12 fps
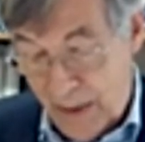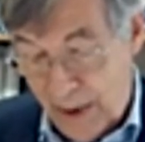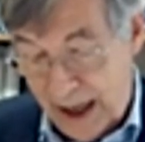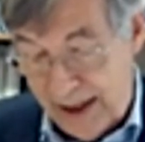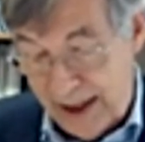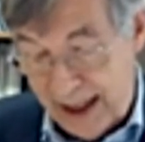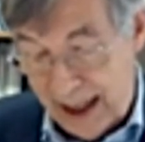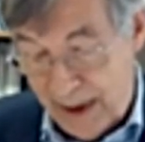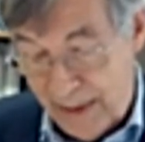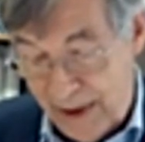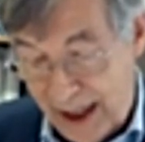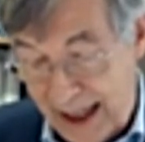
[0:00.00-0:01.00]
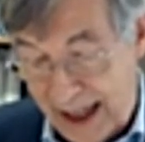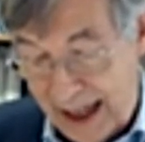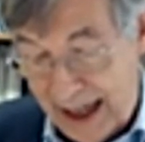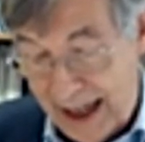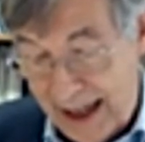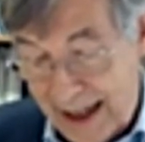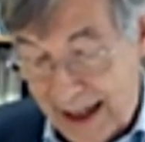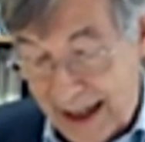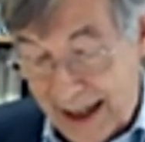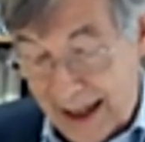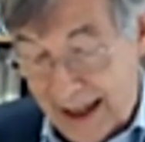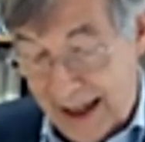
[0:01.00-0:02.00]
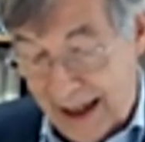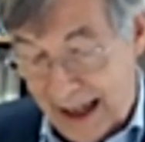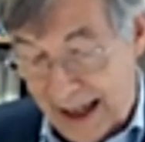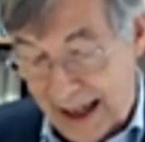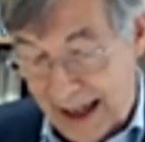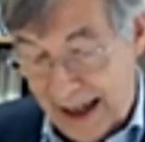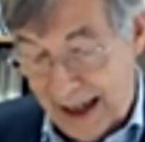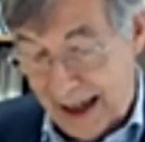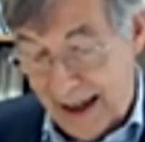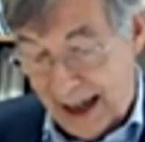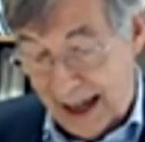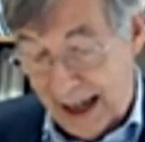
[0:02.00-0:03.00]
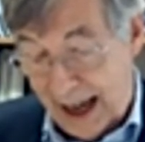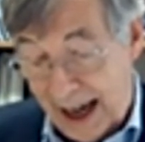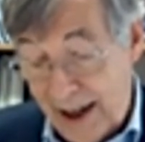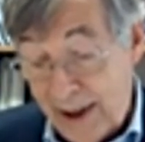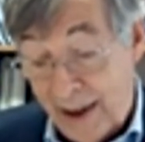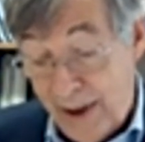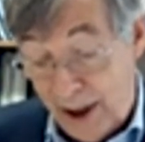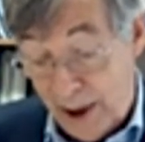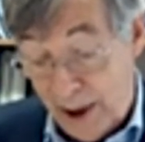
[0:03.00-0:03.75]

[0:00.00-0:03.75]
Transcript: with some of the... I don't have a